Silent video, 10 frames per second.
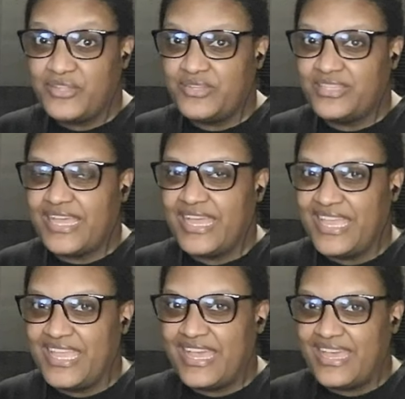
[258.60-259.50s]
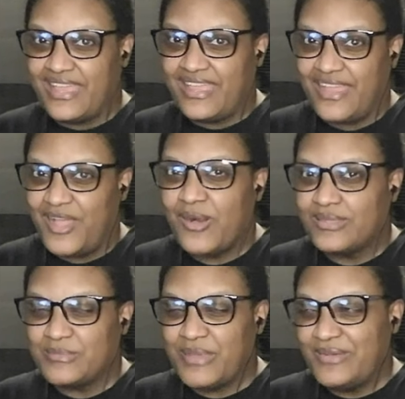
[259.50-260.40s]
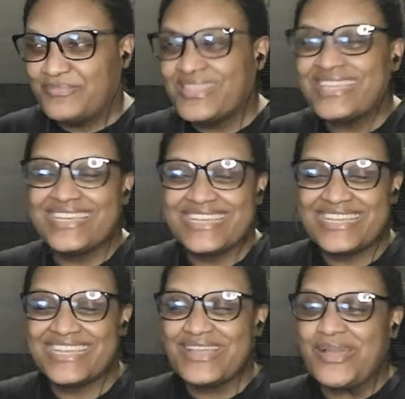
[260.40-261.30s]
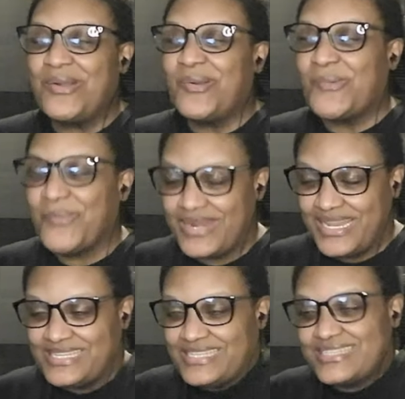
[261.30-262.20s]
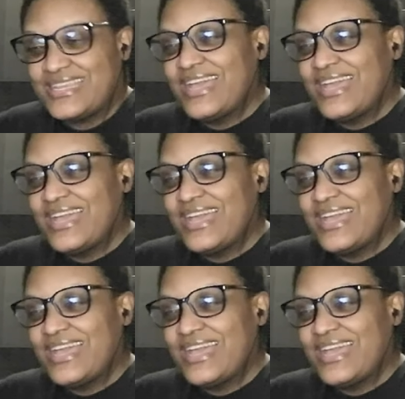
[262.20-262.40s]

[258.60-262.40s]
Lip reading: that I called him out when I did.